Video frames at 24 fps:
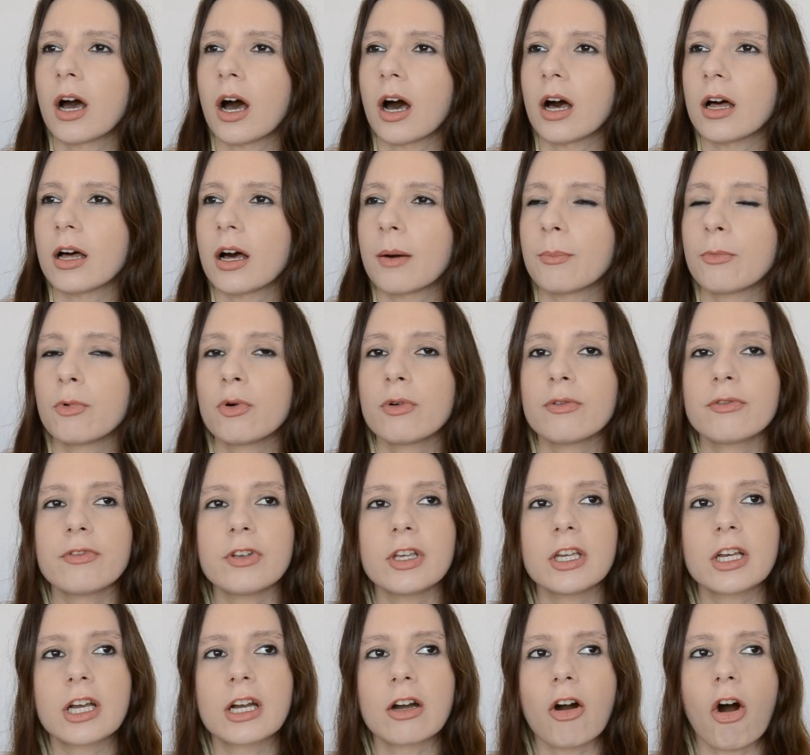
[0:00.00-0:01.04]
a
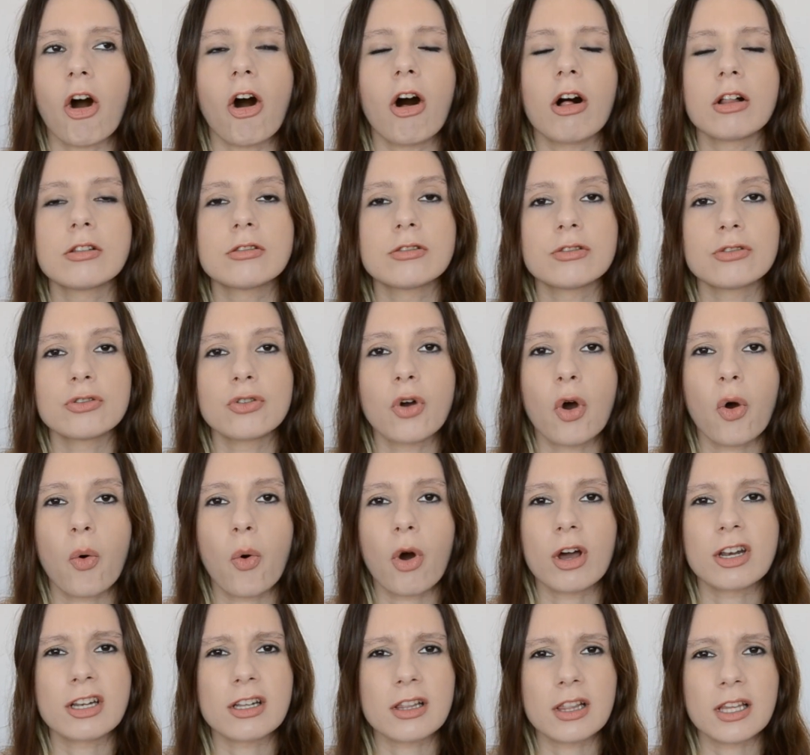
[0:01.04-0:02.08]
movie called No
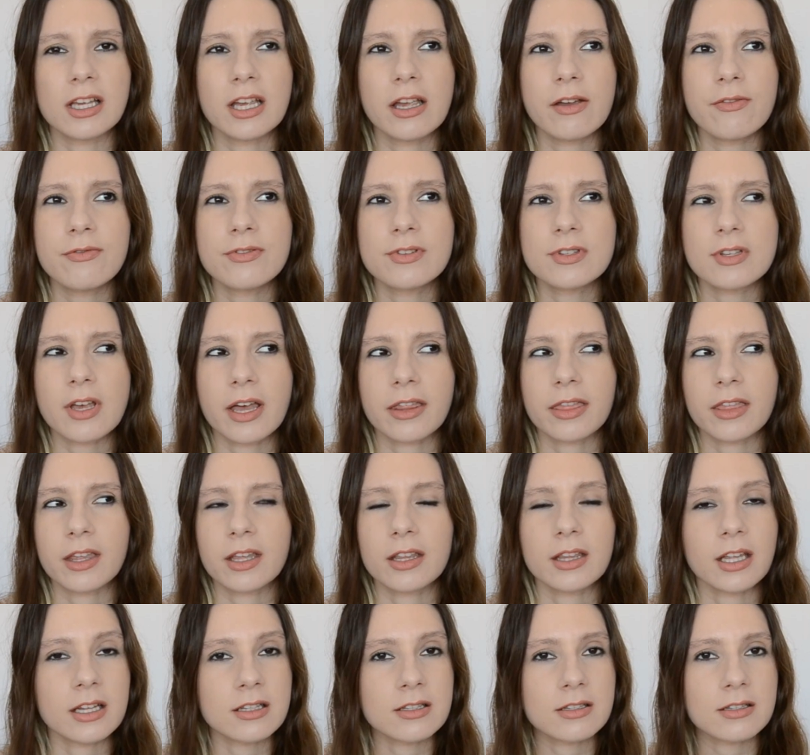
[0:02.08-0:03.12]
One Lives, I
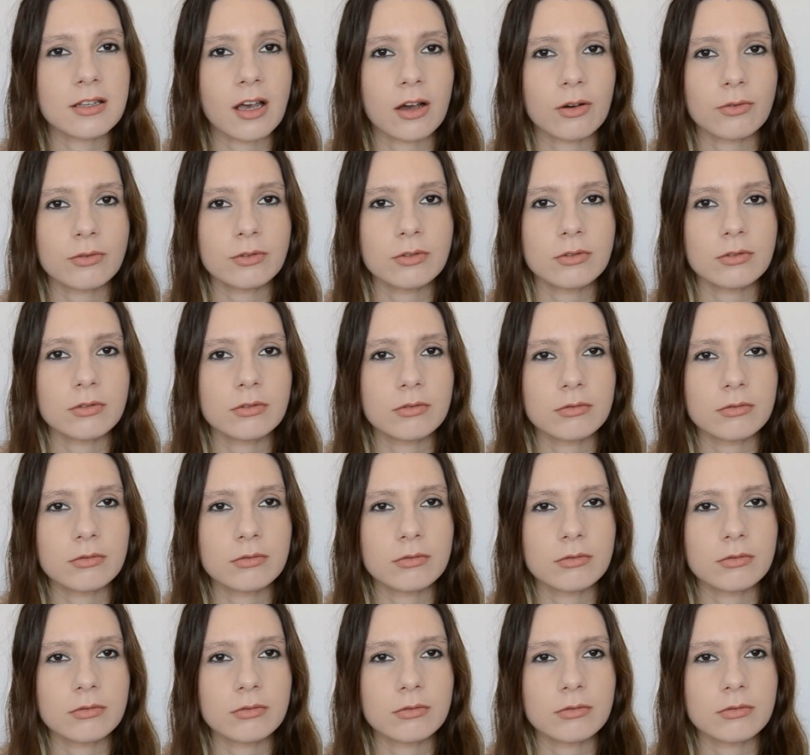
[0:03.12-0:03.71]
think that's how